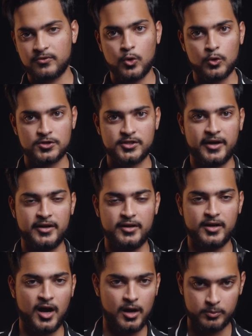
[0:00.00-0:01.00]
course, a
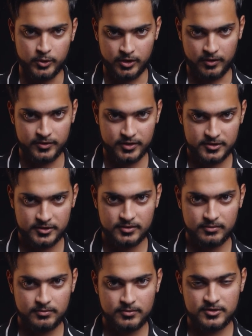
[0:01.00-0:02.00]
hybrid on this.
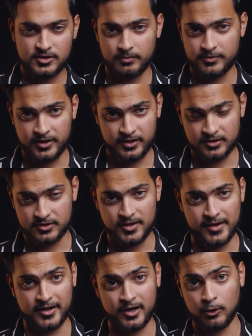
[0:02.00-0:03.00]
Some things
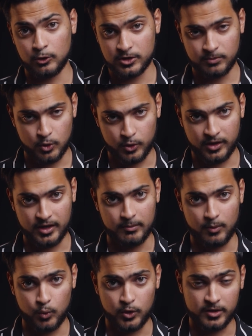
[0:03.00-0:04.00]
like a coaching program
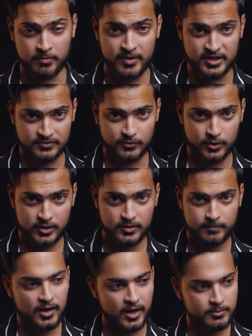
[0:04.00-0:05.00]
work best for it.
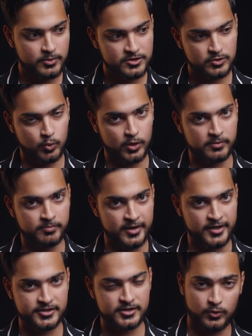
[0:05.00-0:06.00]
Hybrids work
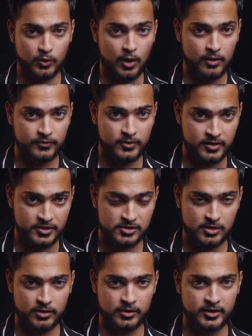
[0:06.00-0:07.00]
best. Your offer is
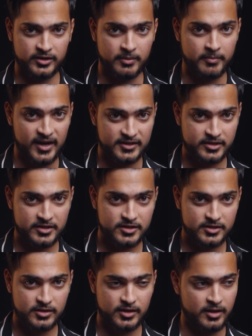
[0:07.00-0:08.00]
targeting the
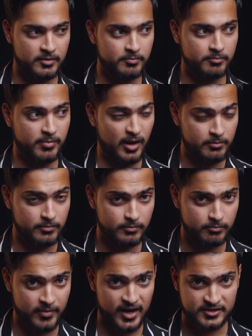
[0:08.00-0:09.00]
masses. And by
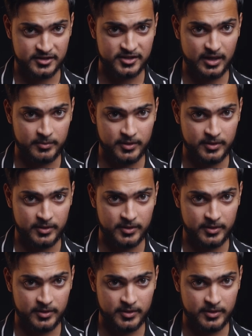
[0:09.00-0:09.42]
masses, I